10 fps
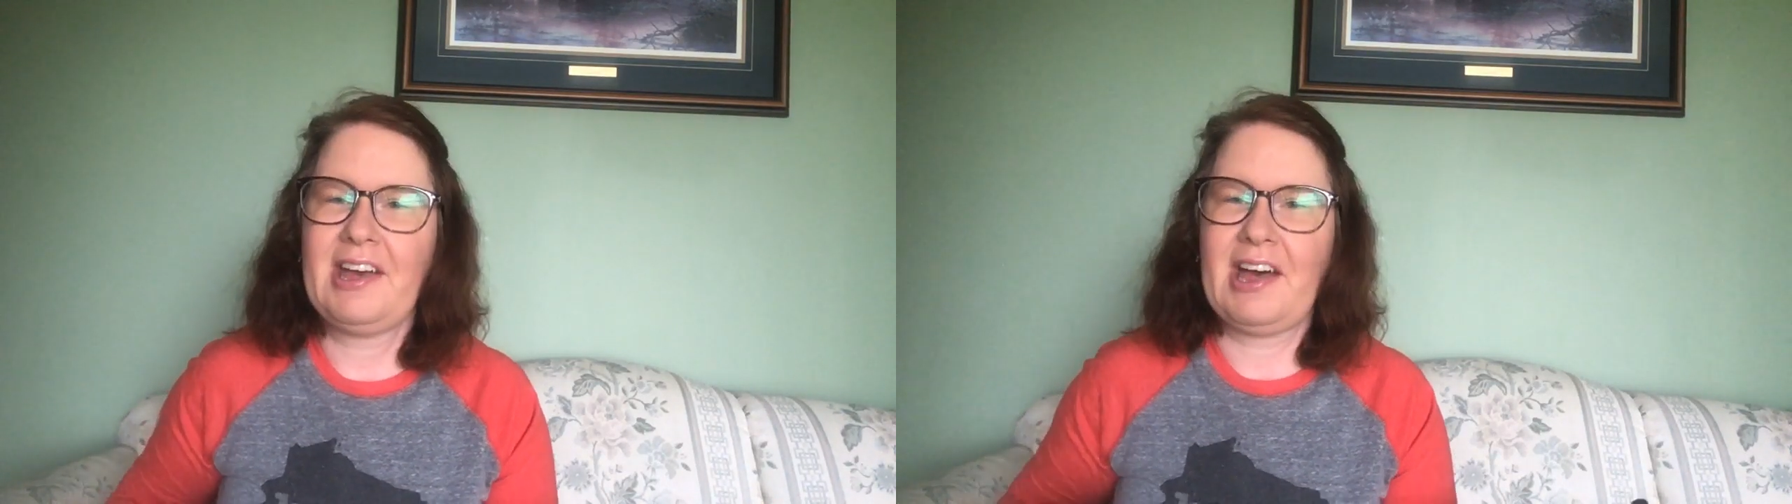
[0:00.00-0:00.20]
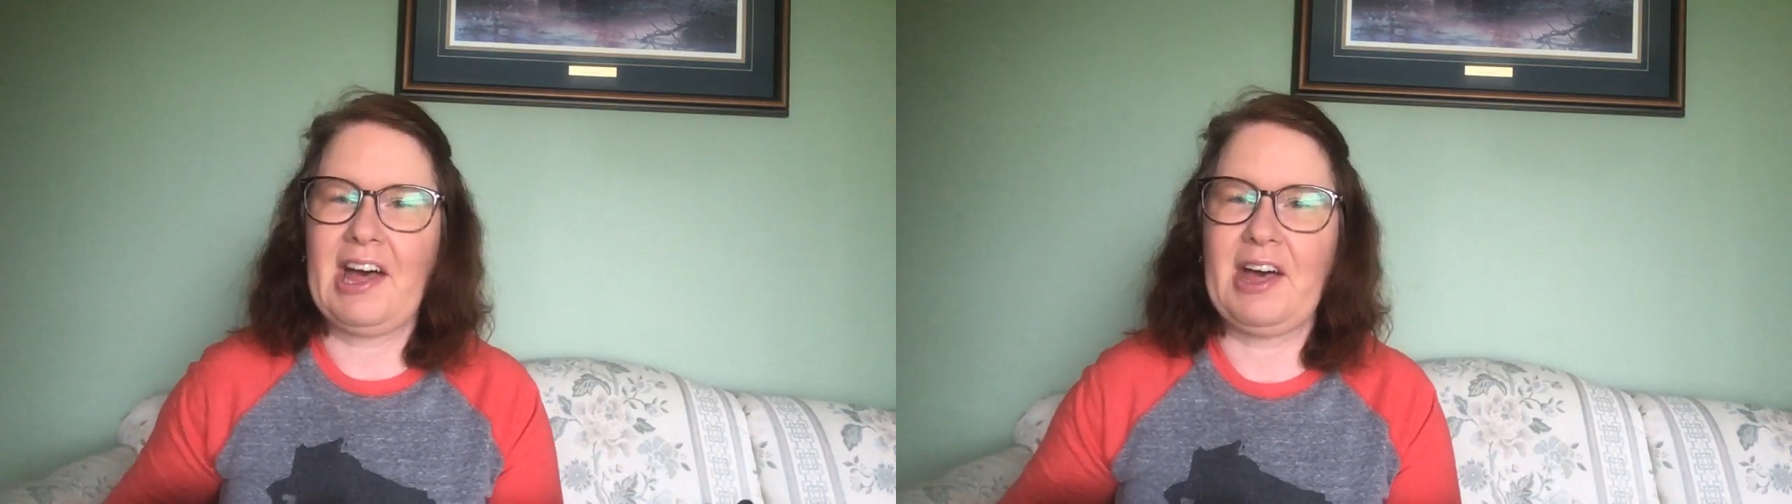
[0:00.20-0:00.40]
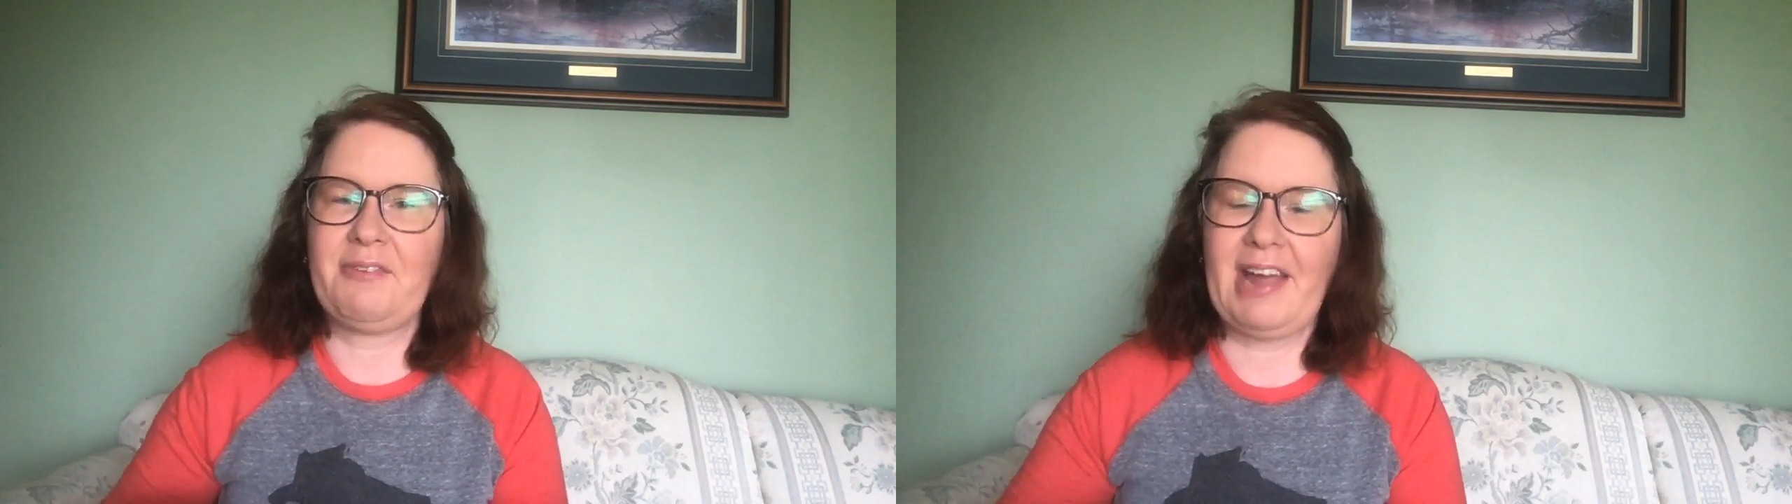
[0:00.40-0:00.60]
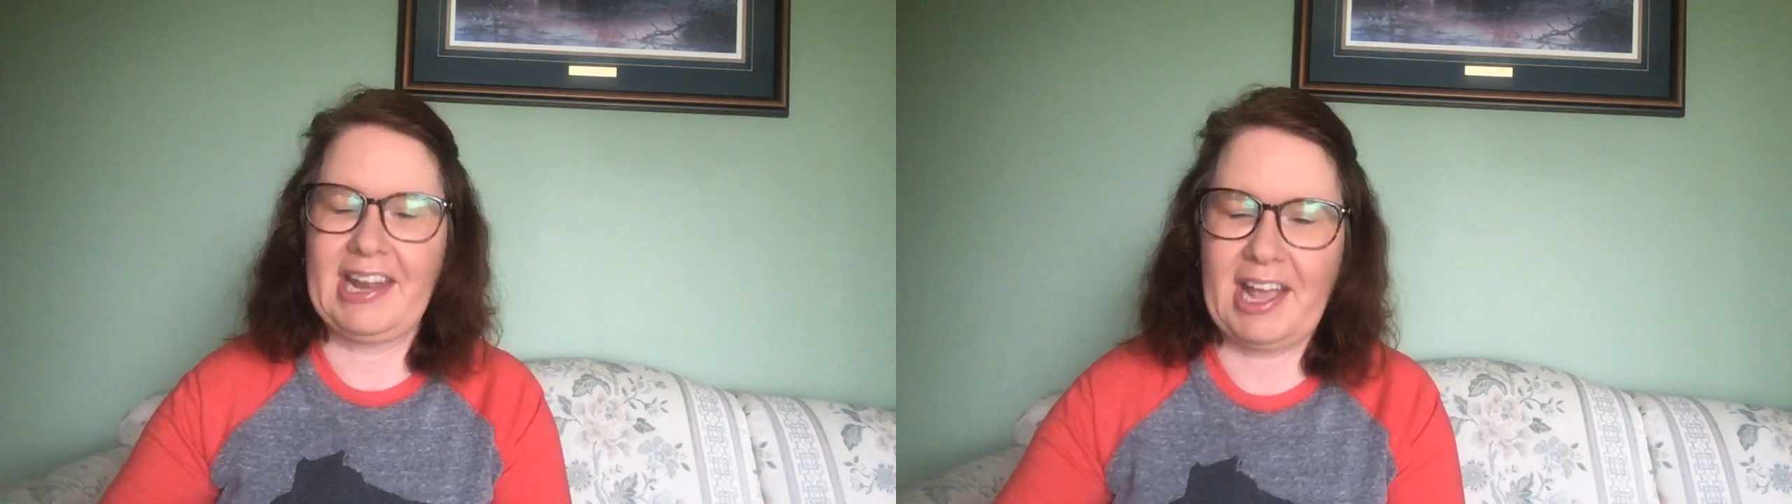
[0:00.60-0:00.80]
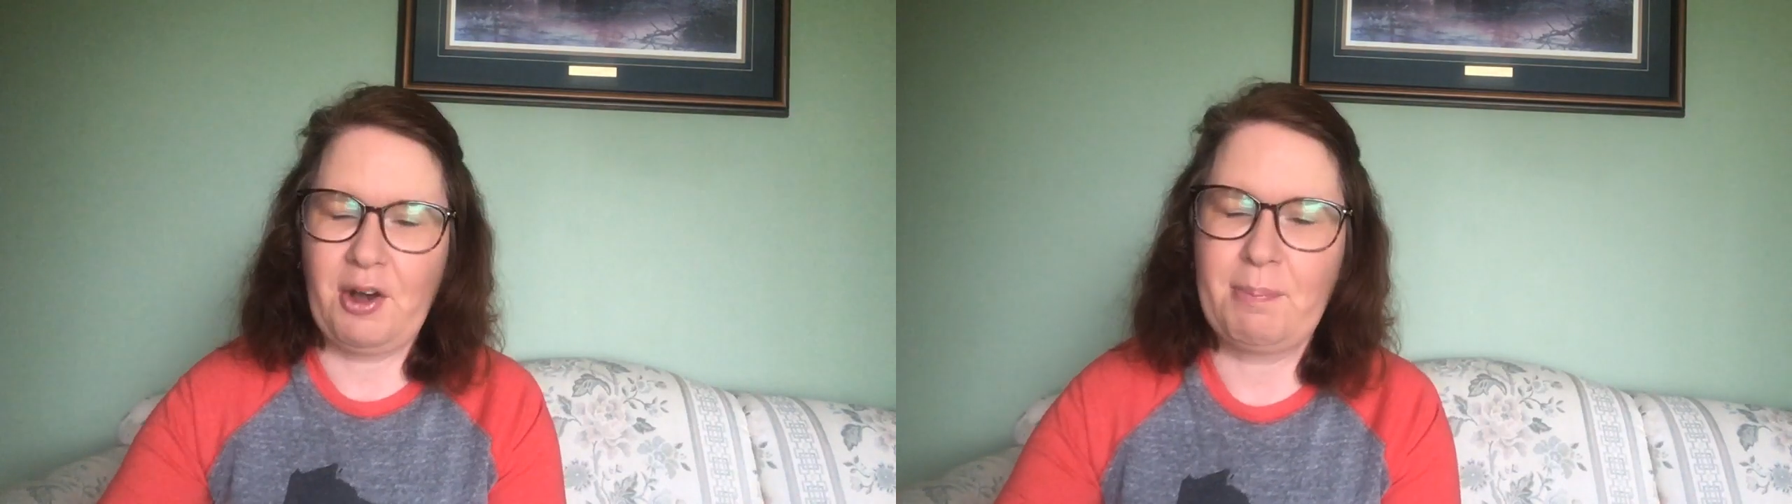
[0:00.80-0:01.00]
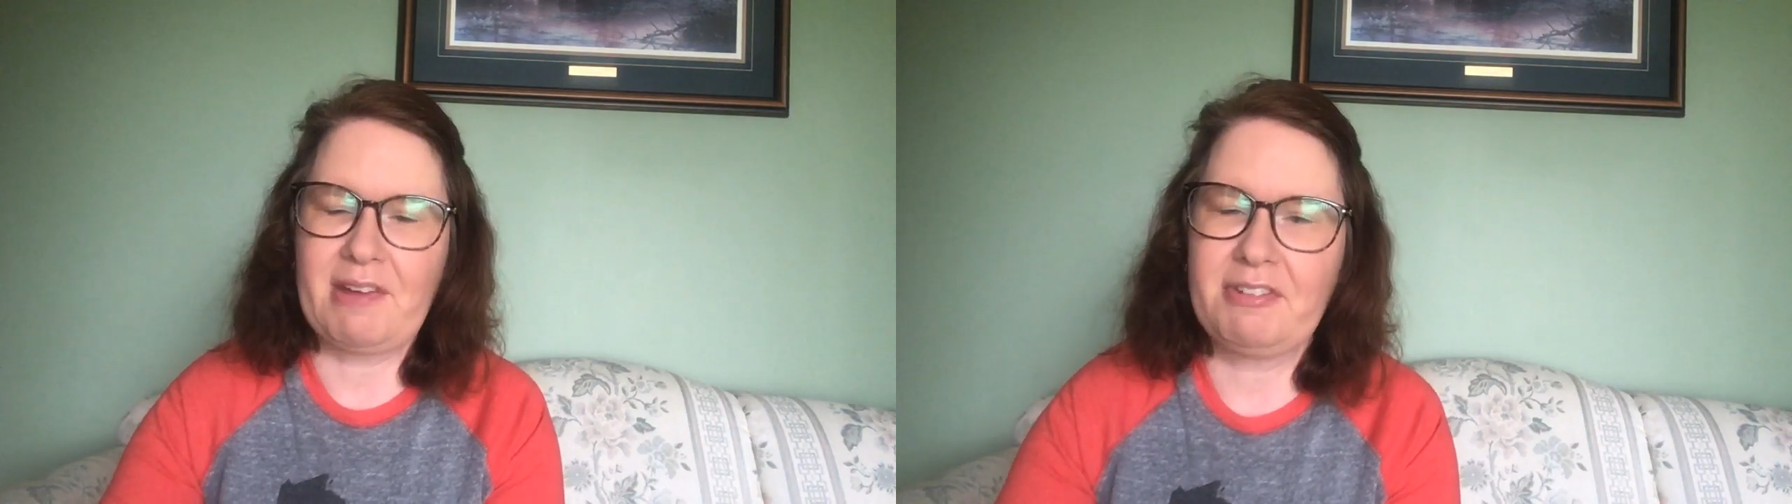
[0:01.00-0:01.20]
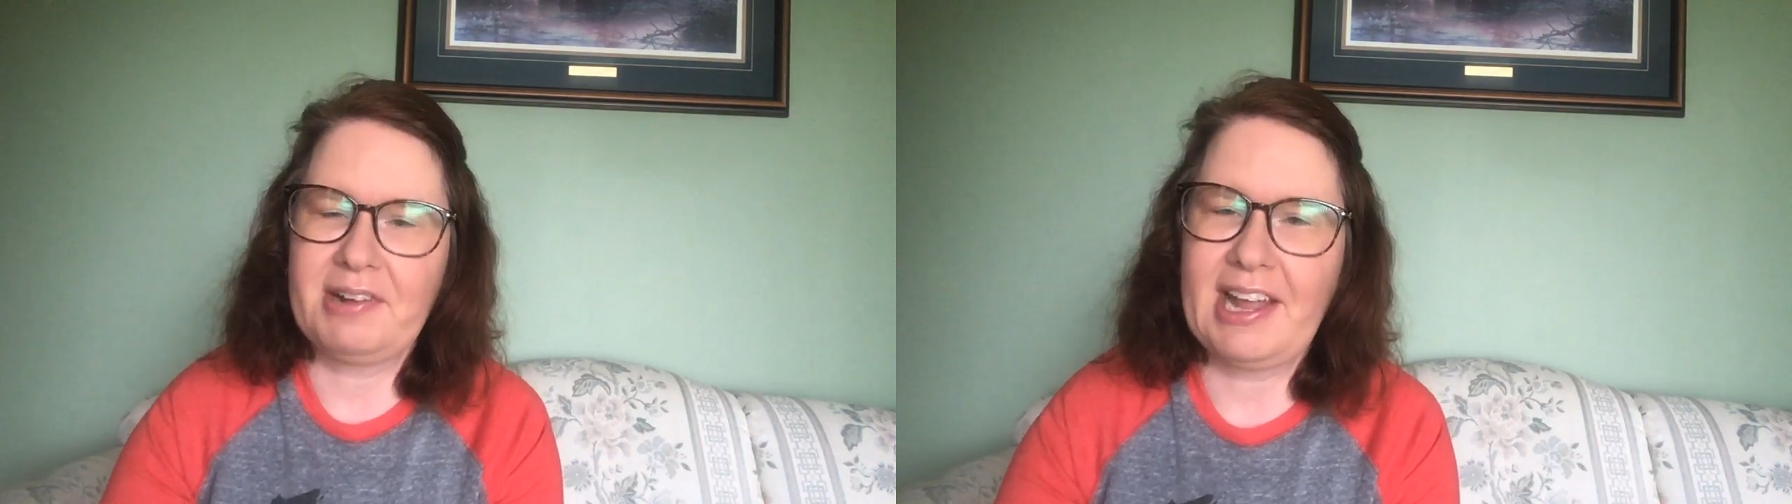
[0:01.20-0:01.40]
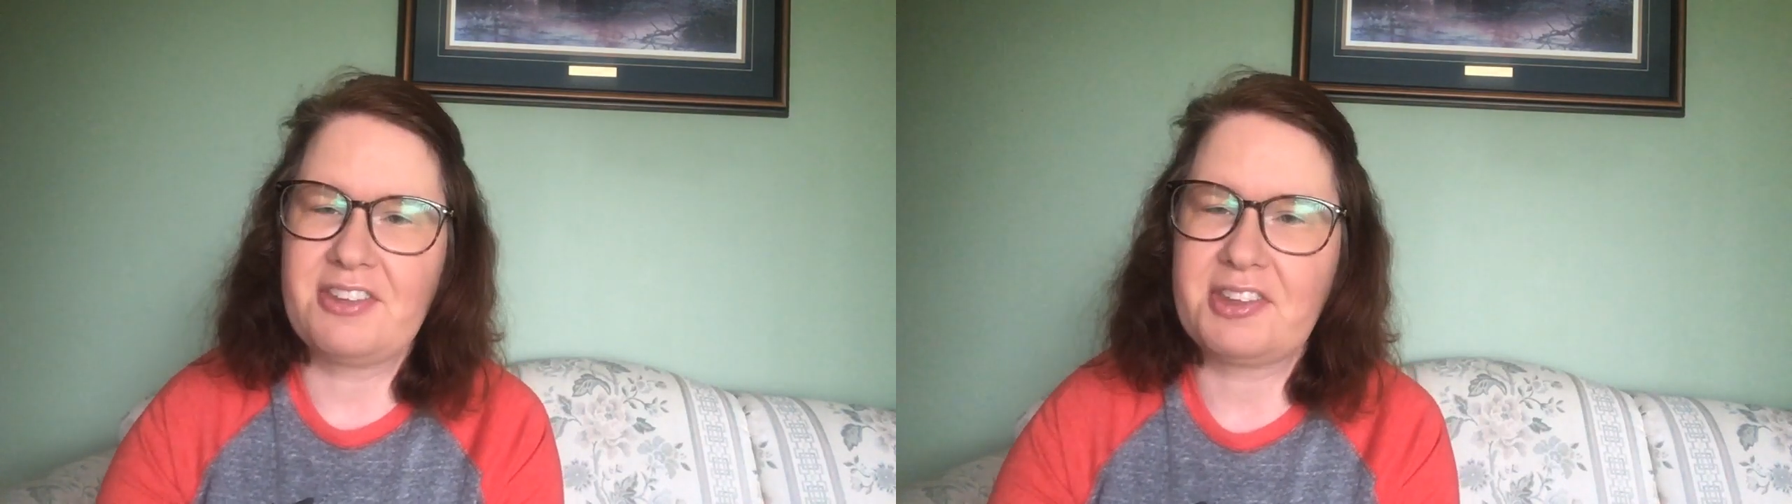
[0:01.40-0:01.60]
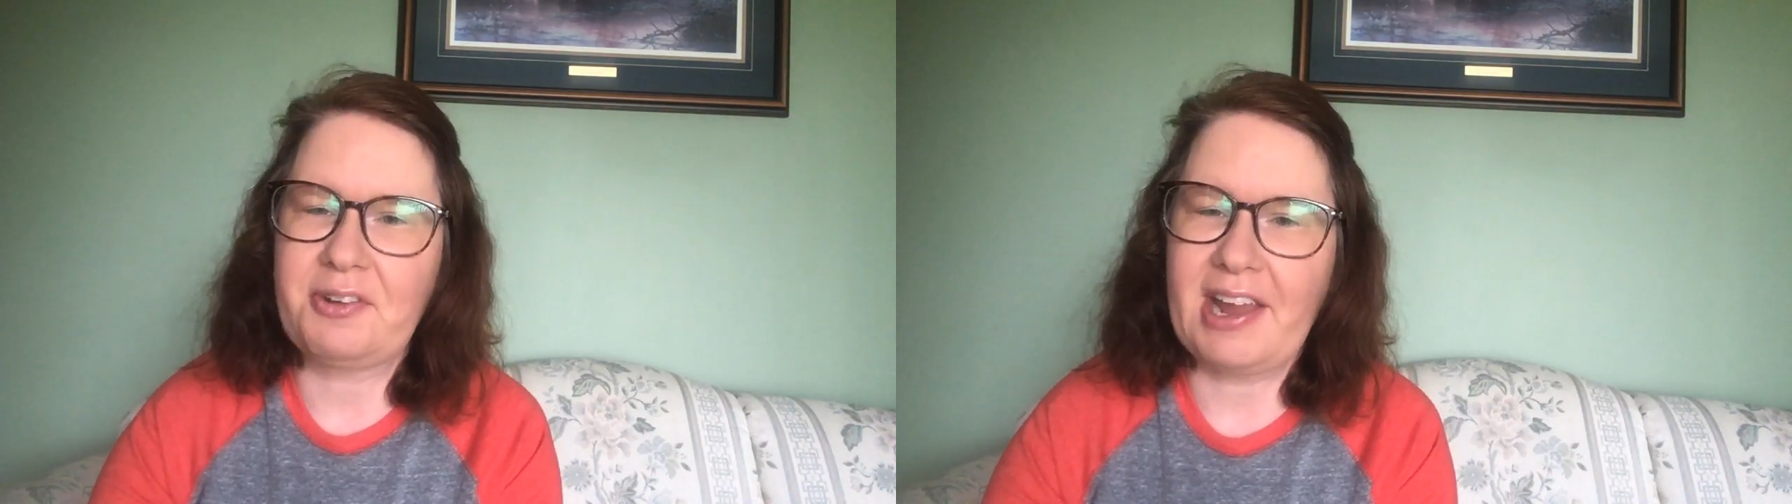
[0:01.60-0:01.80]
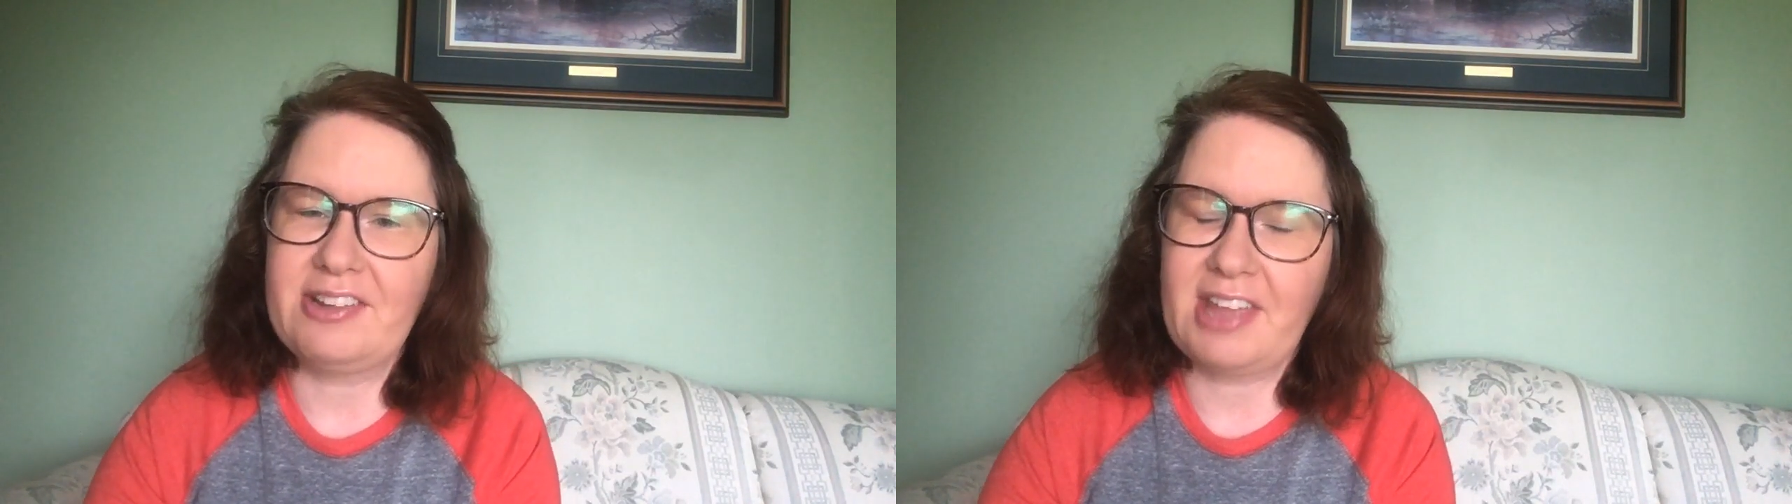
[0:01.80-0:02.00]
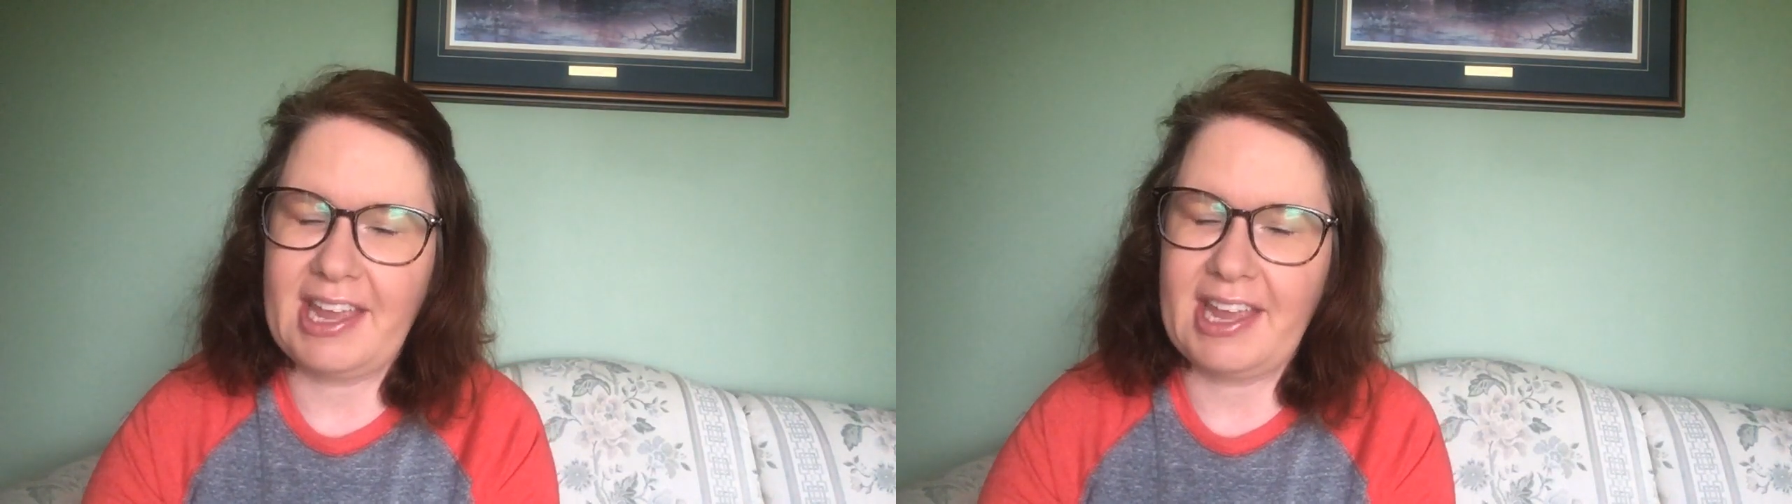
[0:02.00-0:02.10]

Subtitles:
All right, I hope everyone has a great day